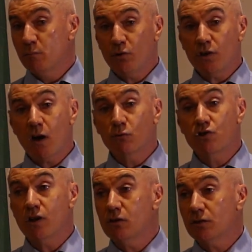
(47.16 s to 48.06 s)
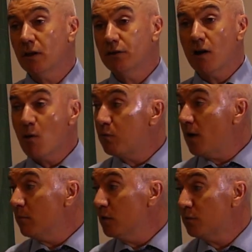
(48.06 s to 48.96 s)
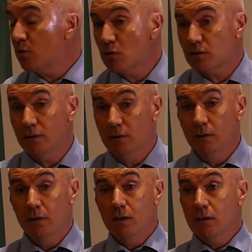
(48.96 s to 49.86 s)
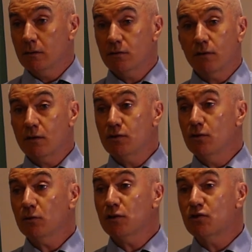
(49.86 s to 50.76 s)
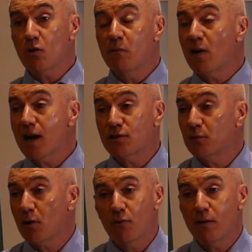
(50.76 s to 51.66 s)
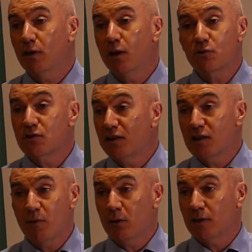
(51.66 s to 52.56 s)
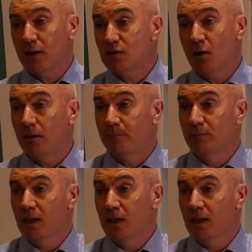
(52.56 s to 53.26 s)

putting your own children and your own family first. There's nothing subversive or revolutionary about that at all.